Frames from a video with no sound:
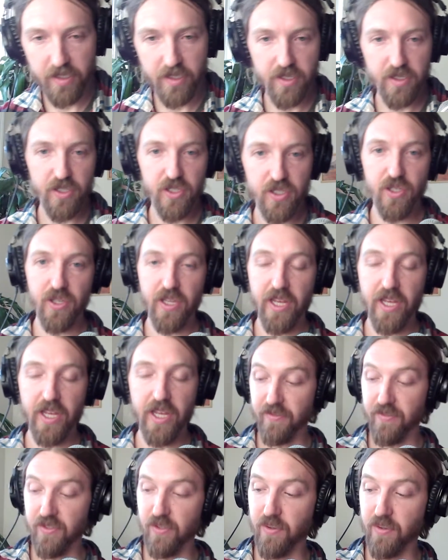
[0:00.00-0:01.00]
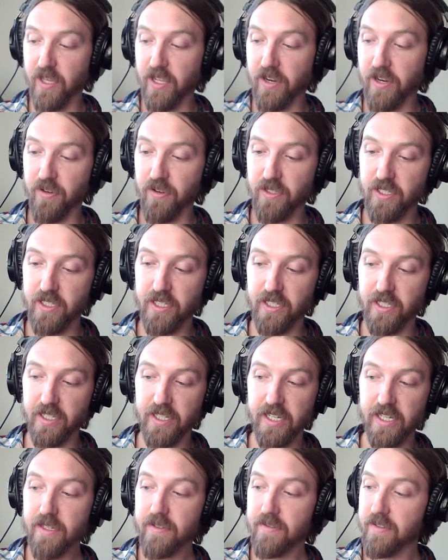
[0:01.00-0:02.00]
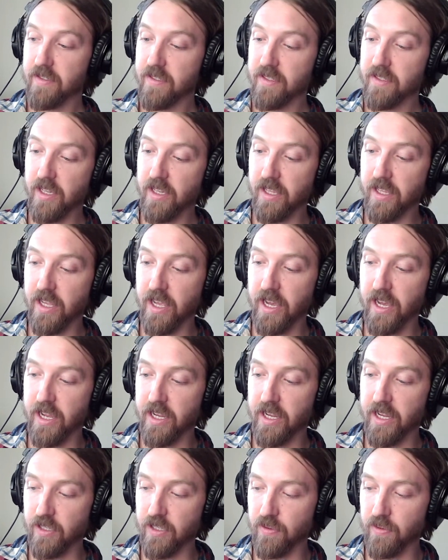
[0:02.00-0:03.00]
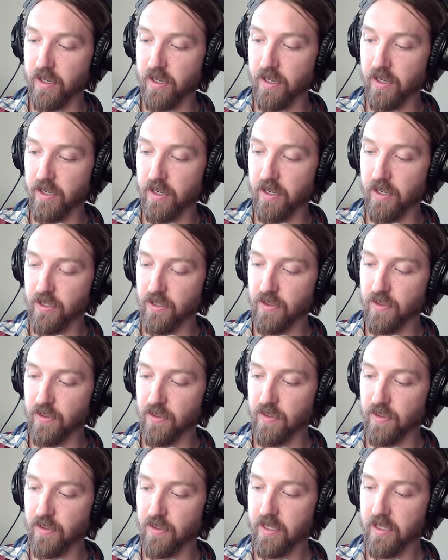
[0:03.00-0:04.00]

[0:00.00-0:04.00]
So that gives you a lot of versatility. And then you could also